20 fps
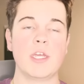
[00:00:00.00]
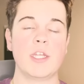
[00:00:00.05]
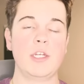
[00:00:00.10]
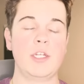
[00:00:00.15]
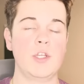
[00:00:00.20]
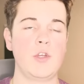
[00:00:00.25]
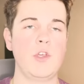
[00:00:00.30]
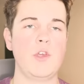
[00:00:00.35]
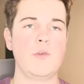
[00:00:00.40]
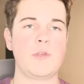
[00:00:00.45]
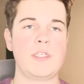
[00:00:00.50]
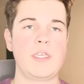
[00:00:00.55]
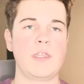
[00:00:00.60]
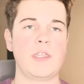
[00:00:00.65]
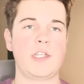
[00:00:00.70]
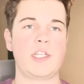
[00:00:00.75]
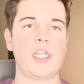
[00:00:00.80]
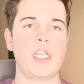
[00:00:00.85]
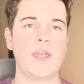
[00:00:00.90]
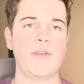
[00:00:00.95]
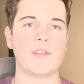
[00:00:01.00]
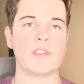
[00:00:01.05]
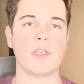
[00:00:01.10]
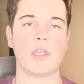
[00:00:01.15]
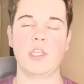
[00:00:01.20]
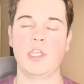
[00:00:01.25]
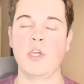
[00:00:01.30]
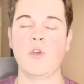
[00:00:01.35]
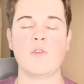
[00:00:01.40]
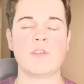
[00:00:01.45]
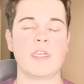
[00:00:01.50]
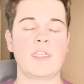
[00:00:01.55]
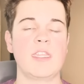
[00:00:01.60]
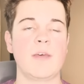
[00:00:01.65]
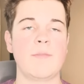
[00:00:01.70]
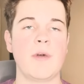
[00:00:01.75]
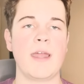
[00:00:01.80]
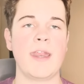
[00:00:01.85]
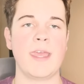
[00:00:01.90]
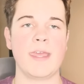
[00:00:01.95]
do you see the Chiefs using
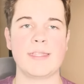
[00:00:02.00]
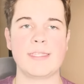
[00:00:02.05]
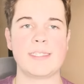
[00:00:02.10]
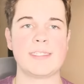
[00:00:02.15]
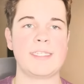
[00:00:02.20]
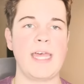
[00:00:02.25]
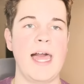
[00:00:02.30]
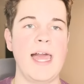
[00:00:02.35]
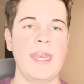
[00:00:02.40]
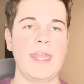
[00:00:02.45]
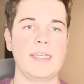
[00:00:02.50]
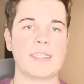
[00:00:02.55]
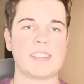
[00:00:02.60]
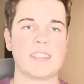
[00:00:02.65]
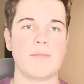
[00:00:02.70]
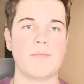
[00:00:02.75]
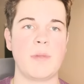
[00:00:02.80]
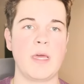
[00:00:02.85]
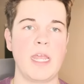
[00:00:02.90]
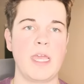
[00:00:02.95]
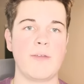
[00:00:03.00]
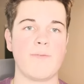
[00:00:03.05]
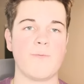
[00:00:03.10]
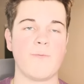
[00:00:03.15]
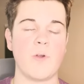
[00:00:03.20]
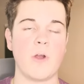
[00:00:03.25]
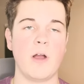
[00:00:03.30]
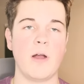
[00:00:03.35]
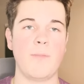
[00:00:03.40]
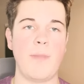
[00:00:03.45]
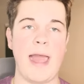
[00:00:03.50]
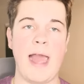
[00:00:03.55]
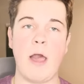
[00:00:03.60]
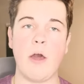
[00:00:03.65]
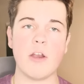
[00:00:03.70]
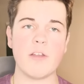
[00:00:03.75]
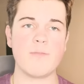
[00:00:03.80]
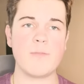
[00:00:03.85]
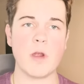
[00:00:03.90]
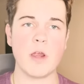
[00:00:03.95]
the money and signing somebody from
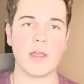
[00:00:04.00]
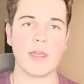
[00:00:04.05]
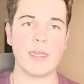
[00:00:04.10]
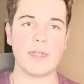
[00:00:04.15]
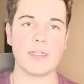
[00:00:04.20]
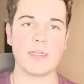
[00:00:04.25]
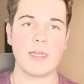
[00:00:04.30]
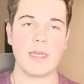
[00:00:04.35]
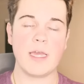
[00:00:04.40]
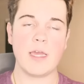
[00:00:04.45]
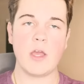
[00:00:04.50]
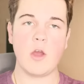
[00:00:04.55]
out of market